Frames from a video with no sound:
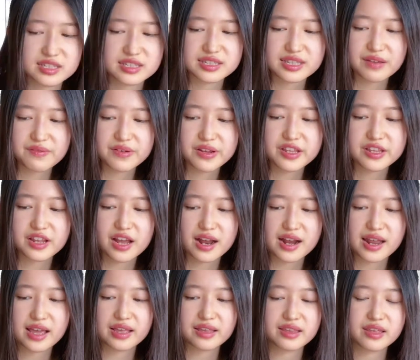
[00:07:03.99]
Definitely not
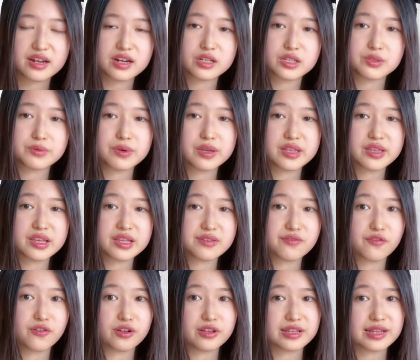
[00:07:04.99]
like they're doing this
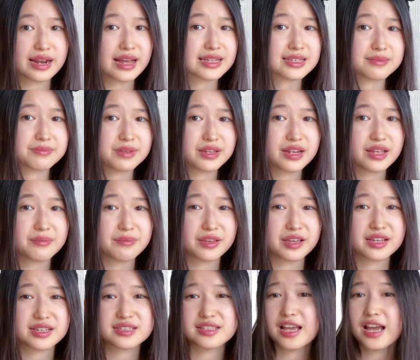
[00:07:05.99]
for the last minute,
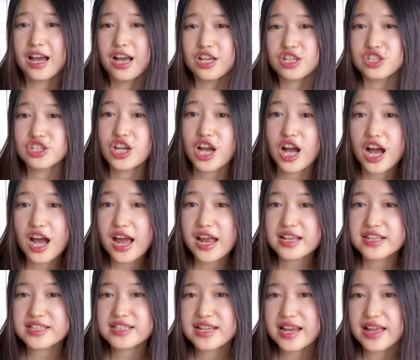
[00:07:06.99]
because Shanghai
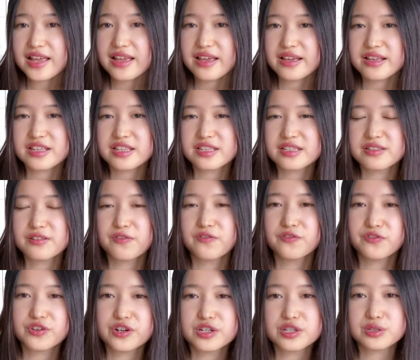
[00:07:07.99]
Disneyland is the
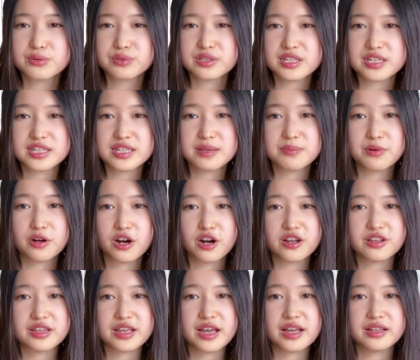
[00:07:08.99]
first Disney
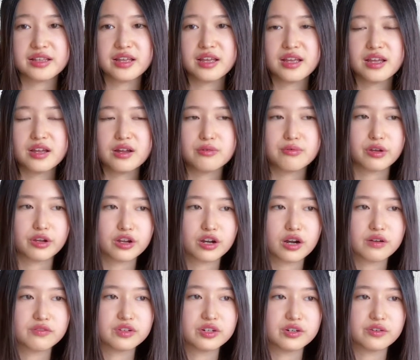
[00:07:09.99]
park that
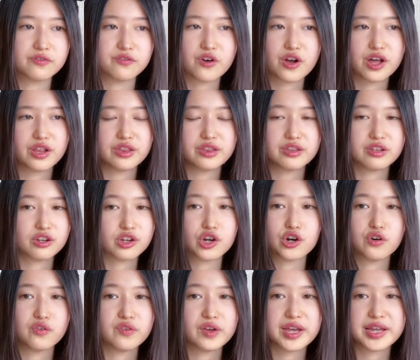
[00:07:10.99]
recovered from the
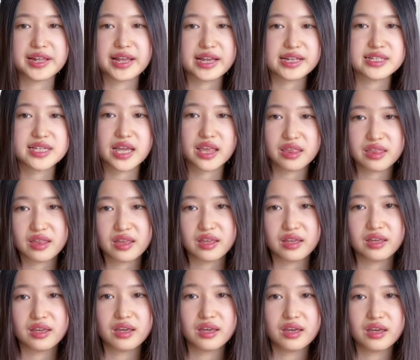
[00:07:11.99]
COVID-19 thing.